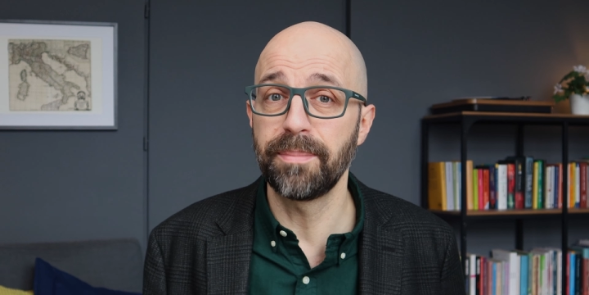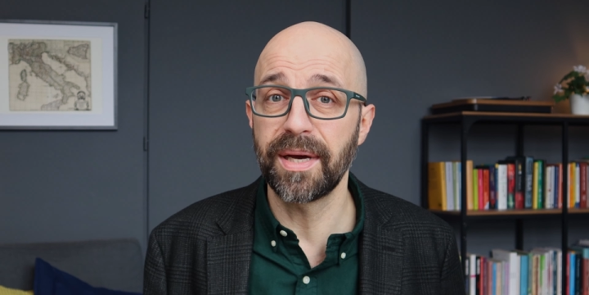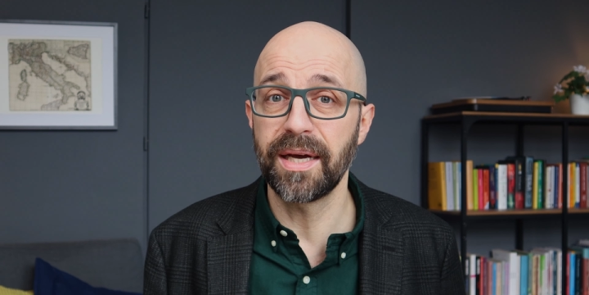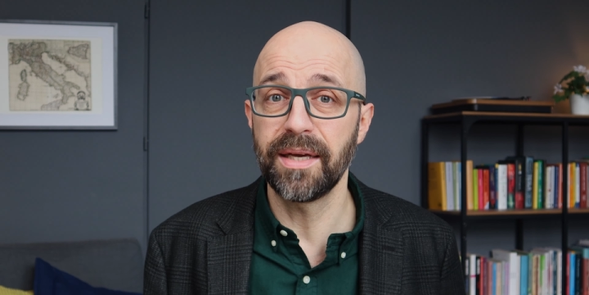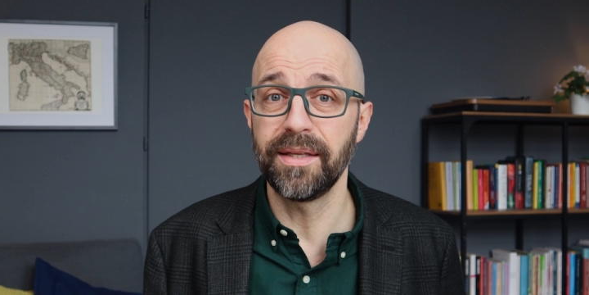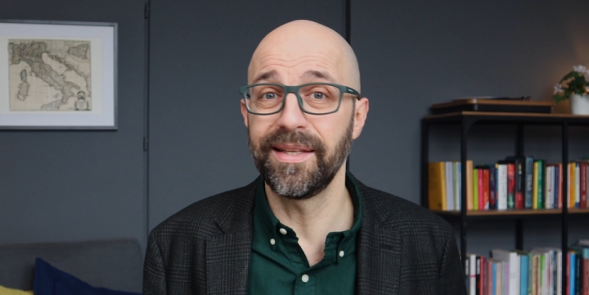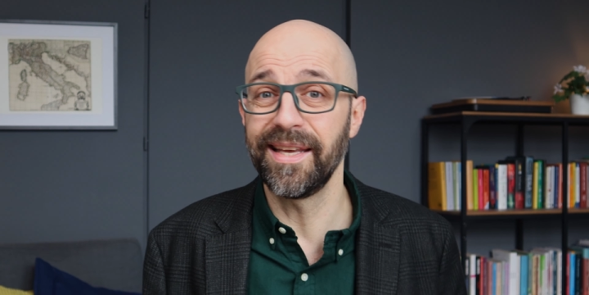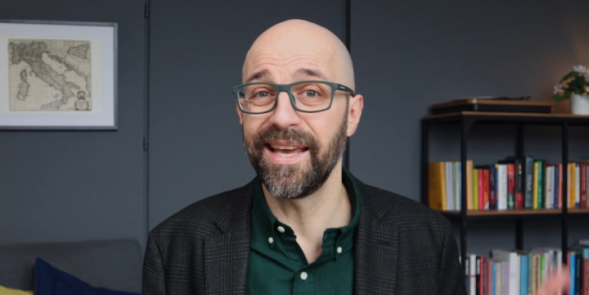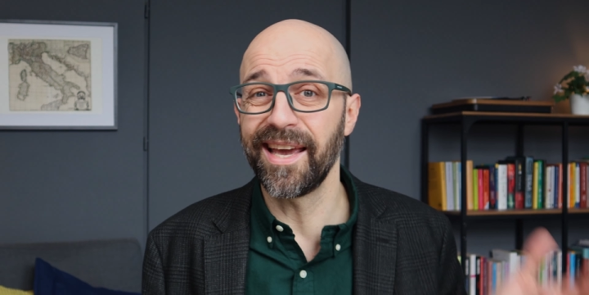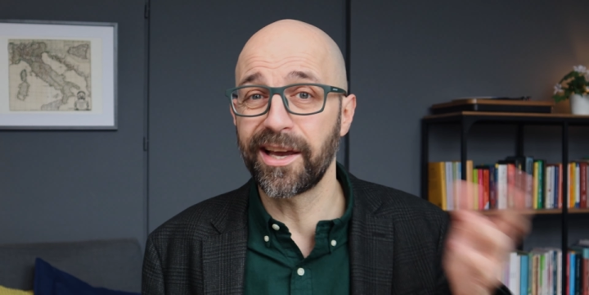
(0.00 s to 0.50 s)

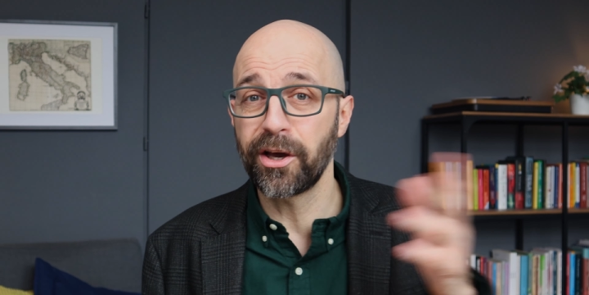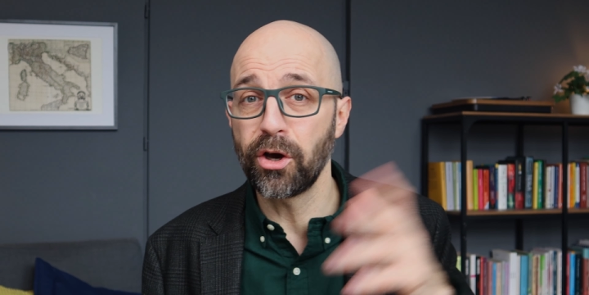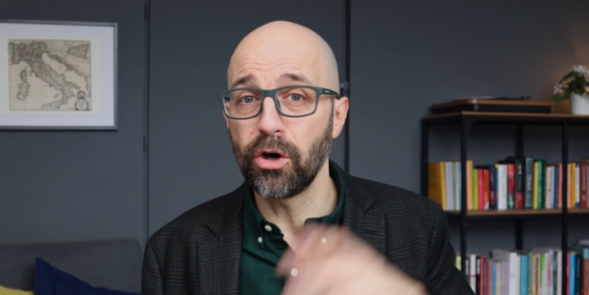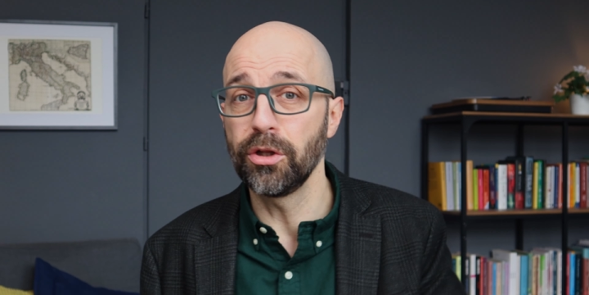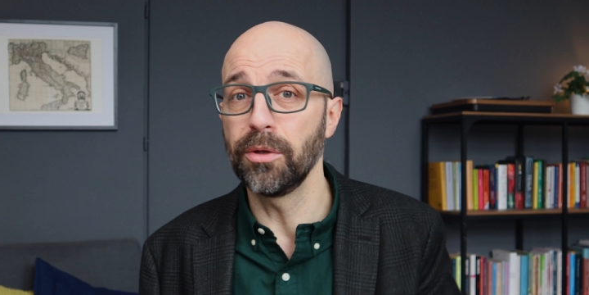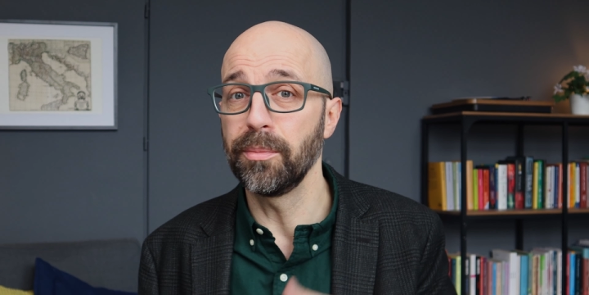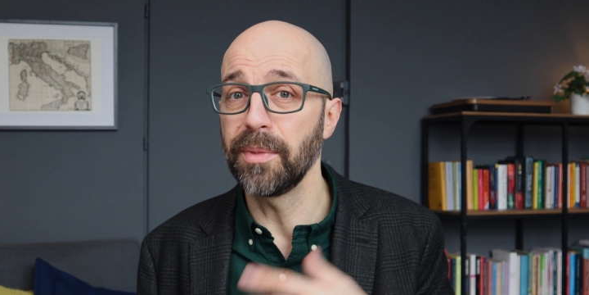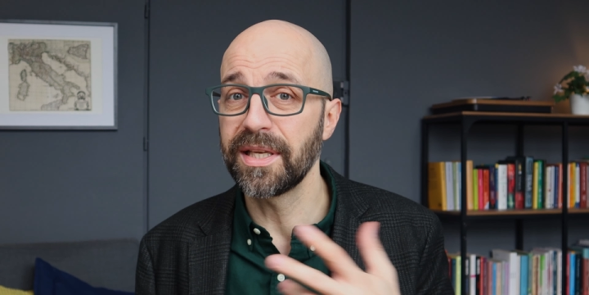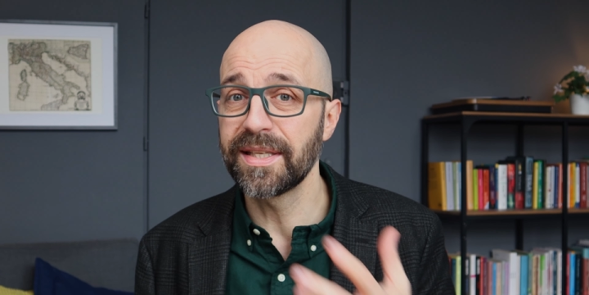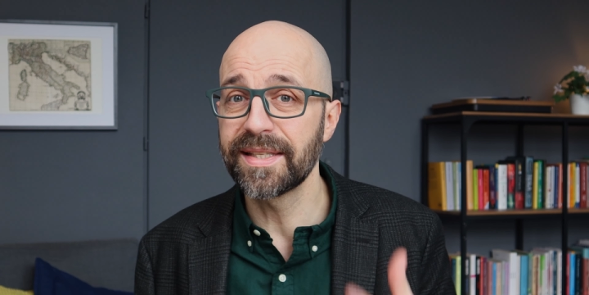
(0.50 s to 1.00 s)
by the
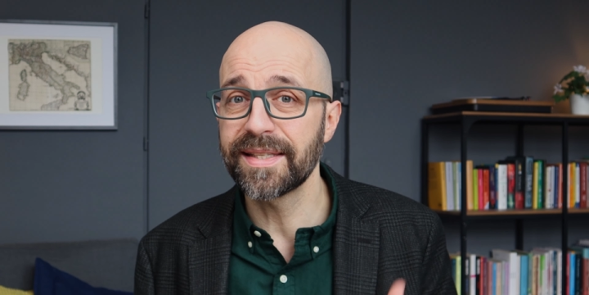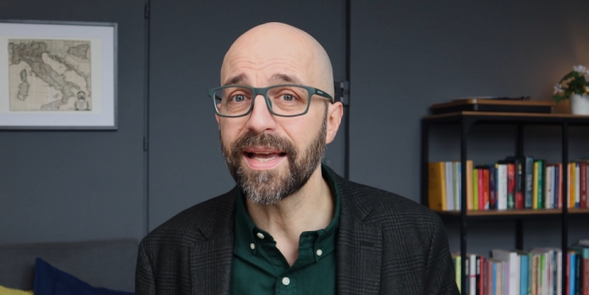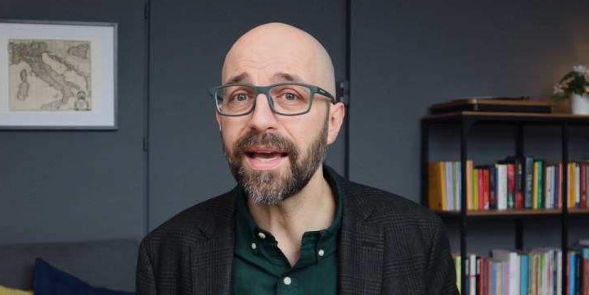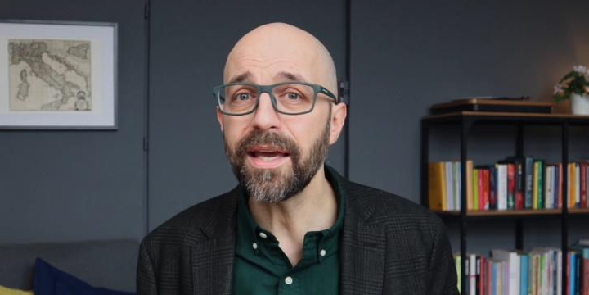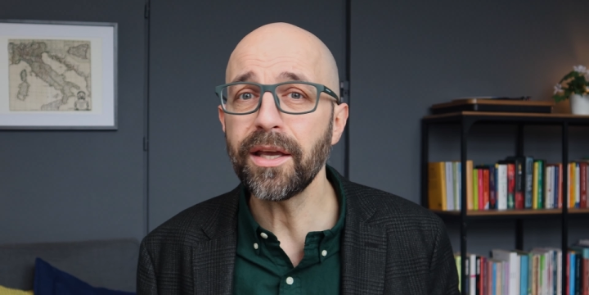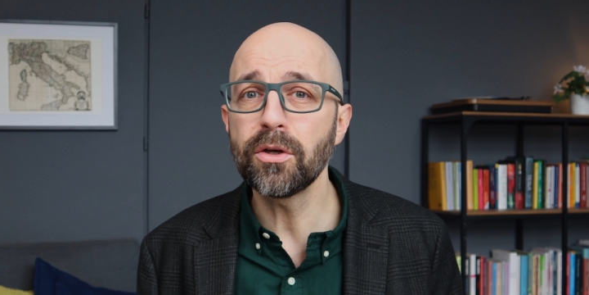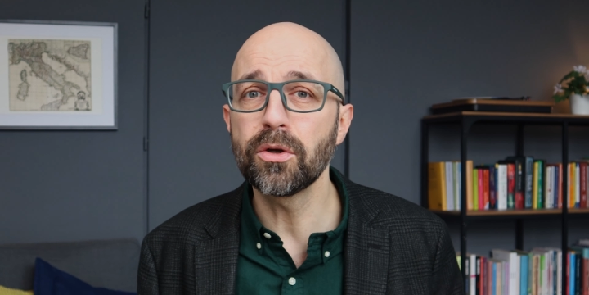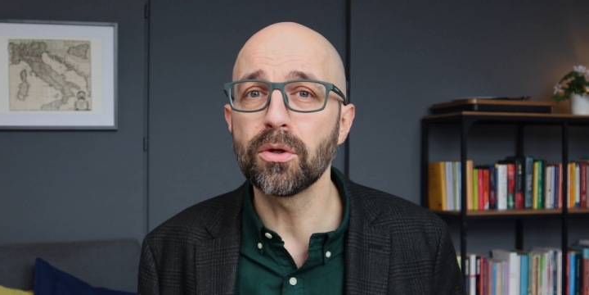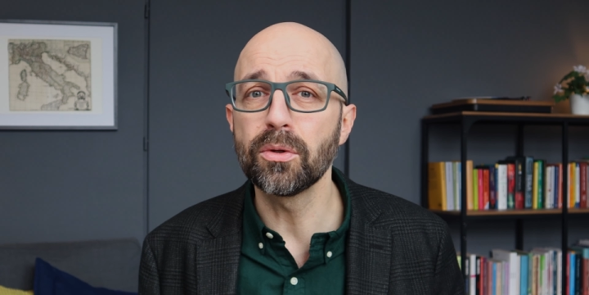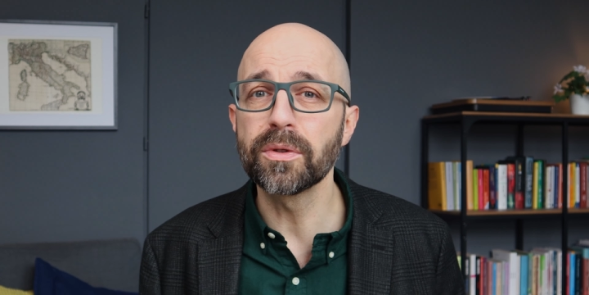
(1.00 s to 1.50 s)
economic
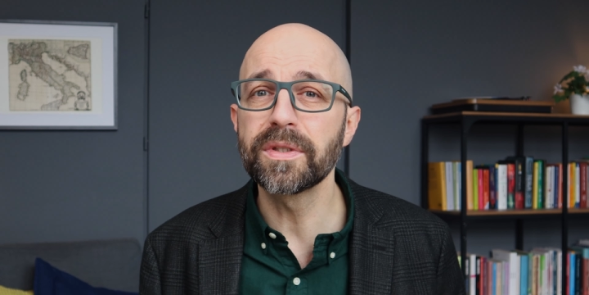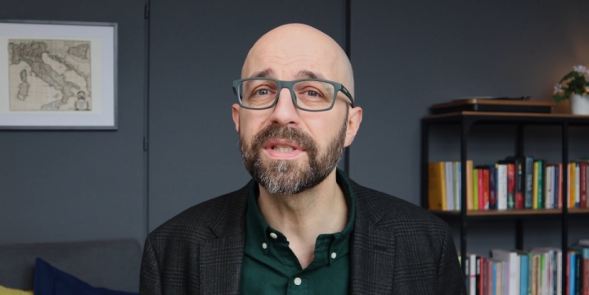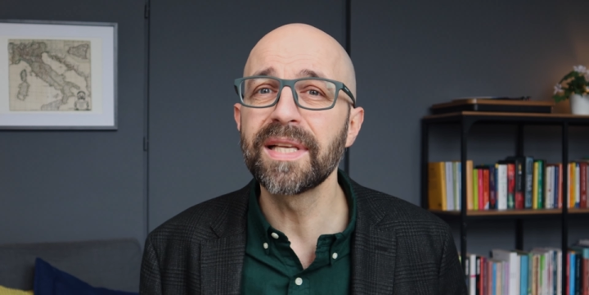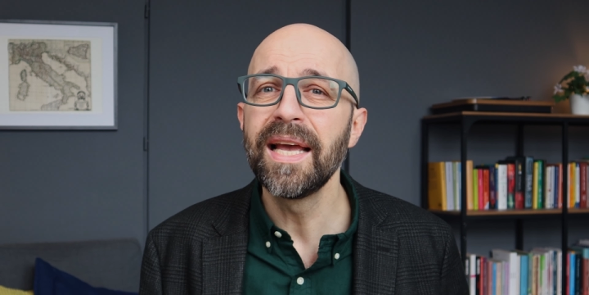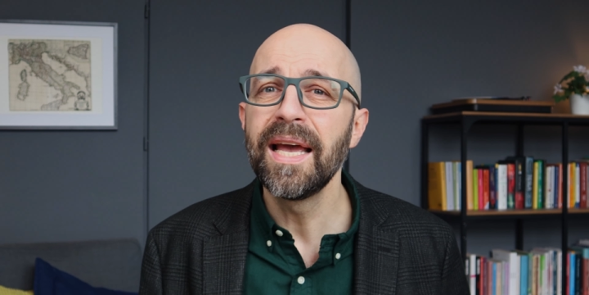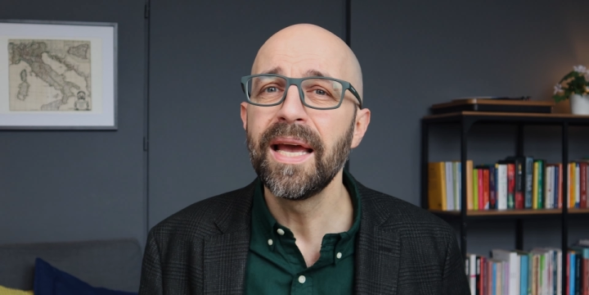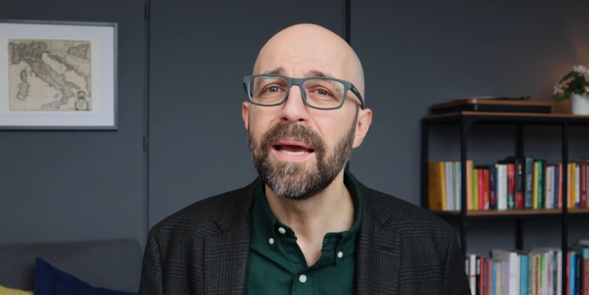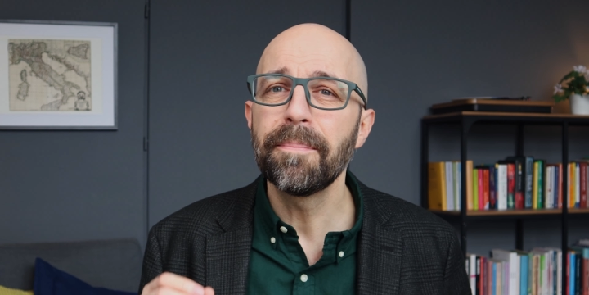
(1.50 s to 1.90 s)
cycles,